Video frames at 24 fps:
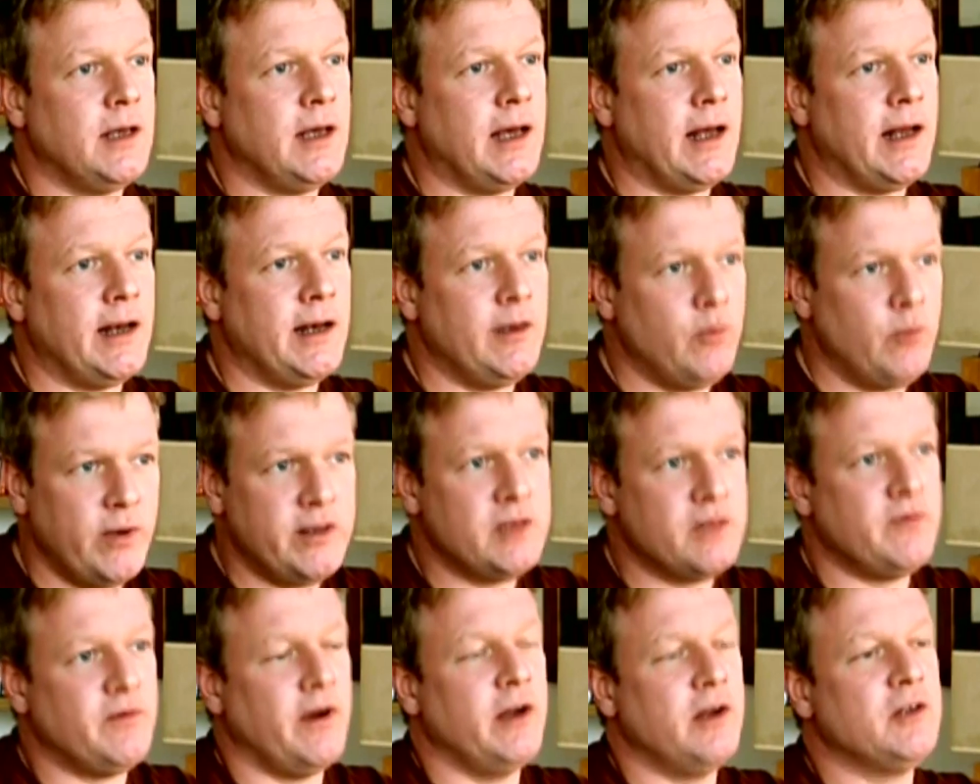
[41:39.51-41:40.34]
and it
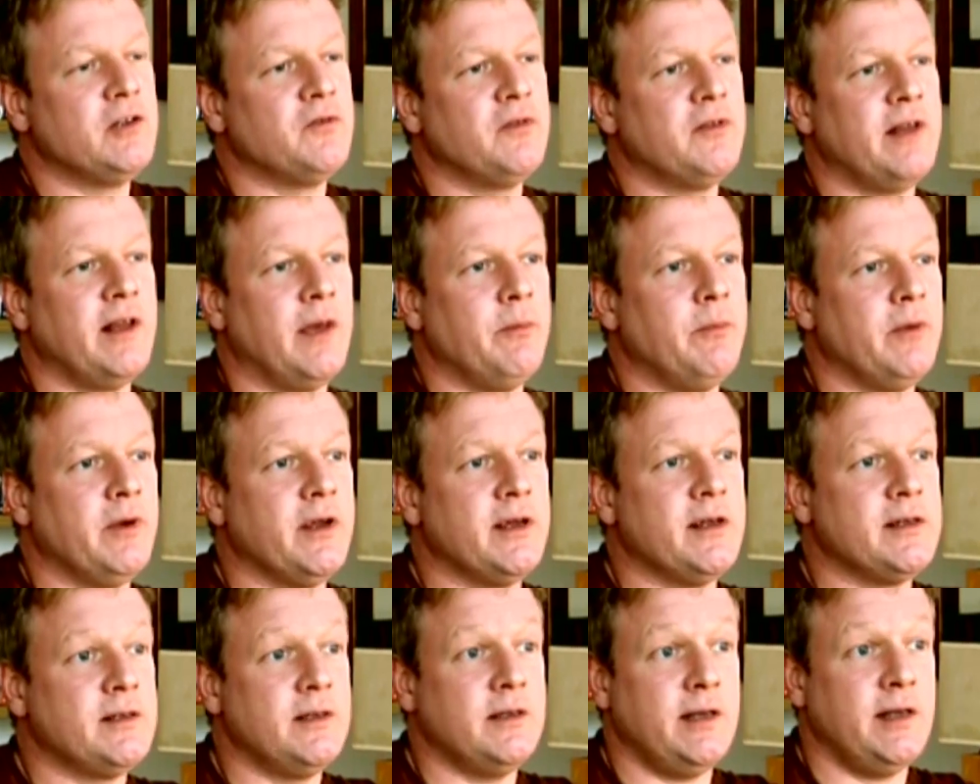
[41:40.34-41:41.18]
wins votes for them
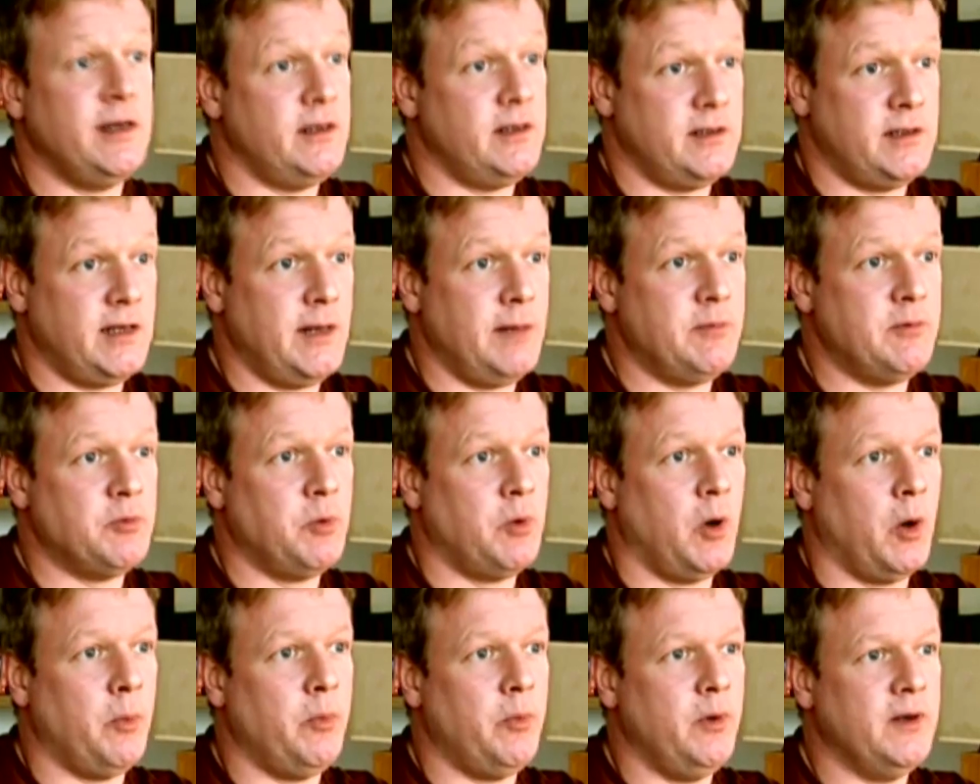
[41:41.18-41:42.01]
because it seems
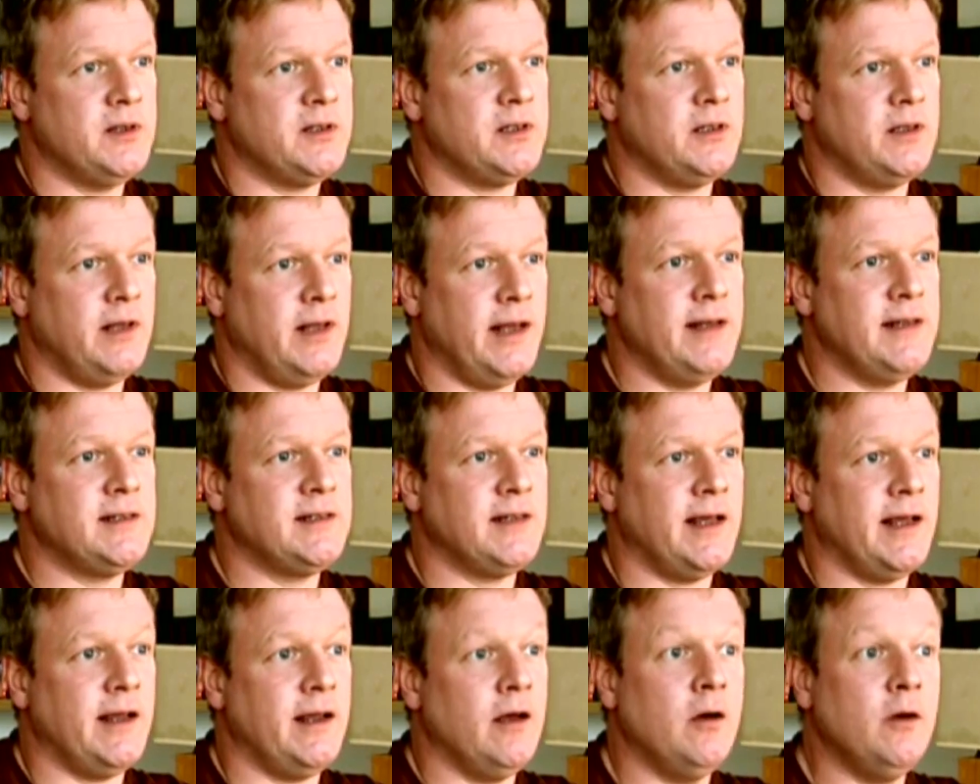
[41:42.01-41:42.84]
popular. So they
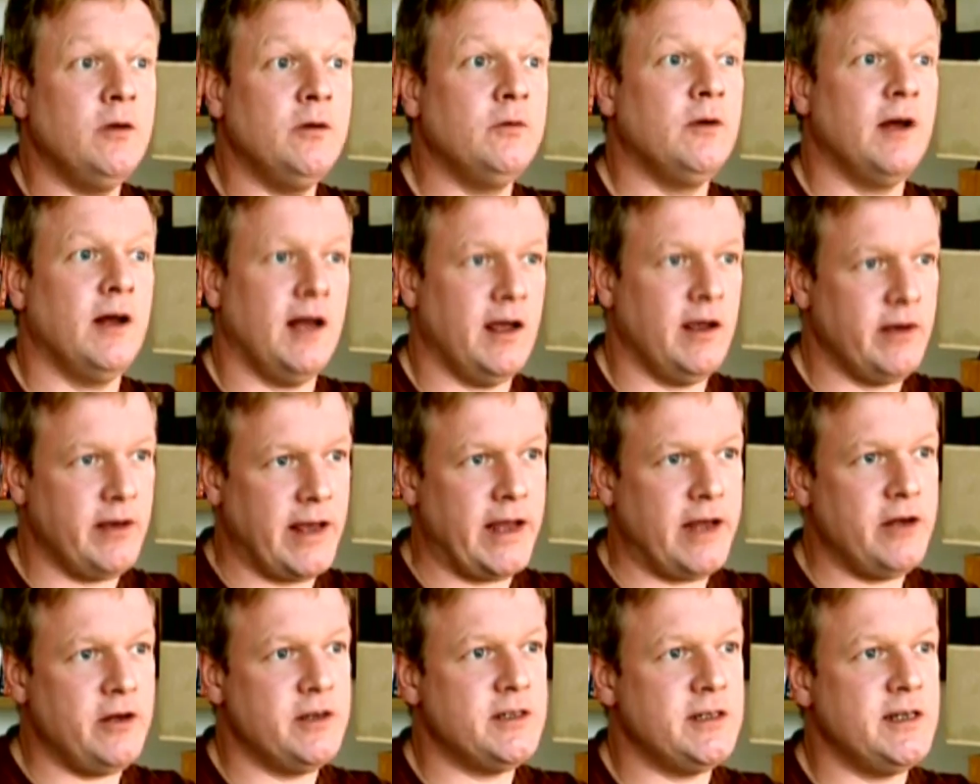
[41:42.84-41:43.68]
say, oh, I'll
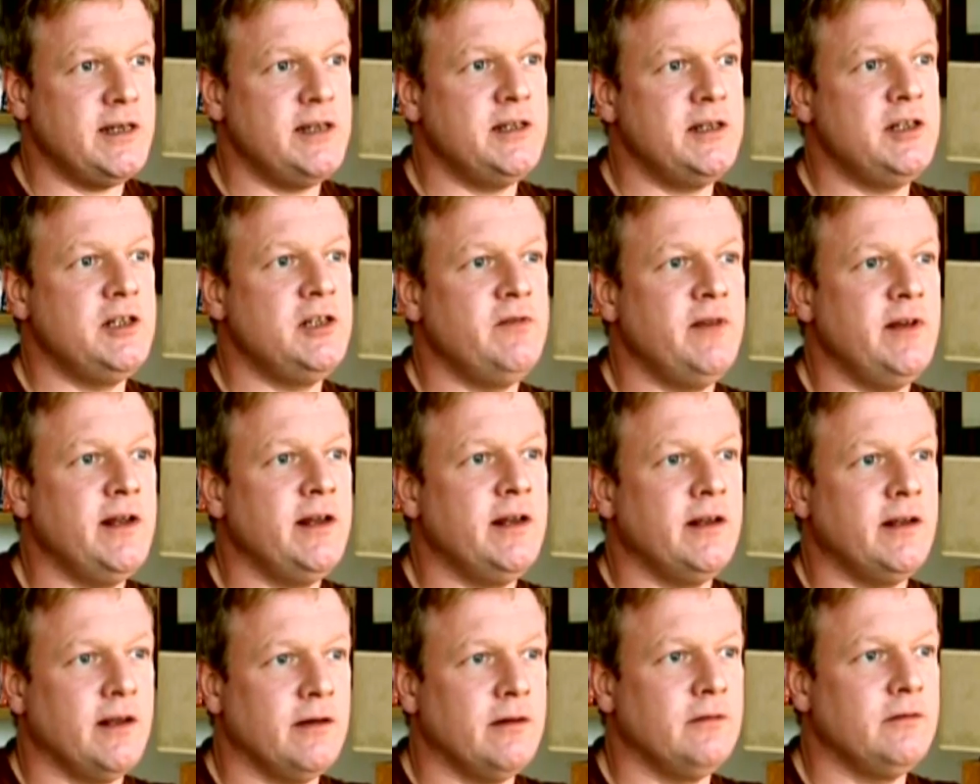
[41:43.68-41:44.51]
get you
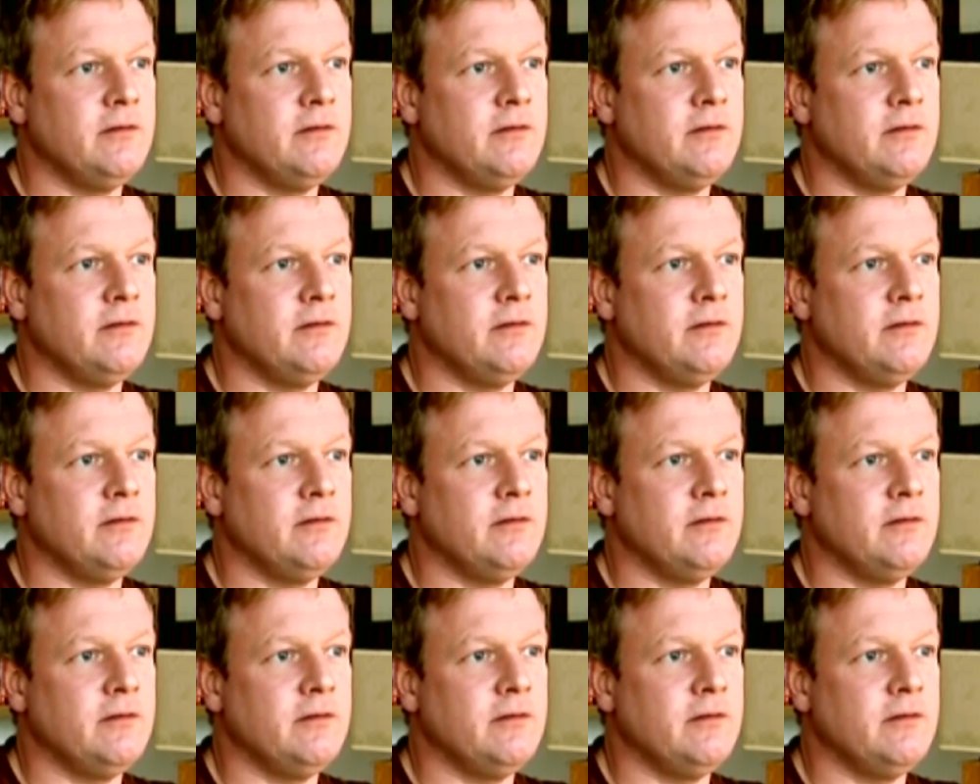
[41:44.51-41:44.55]
CCTV.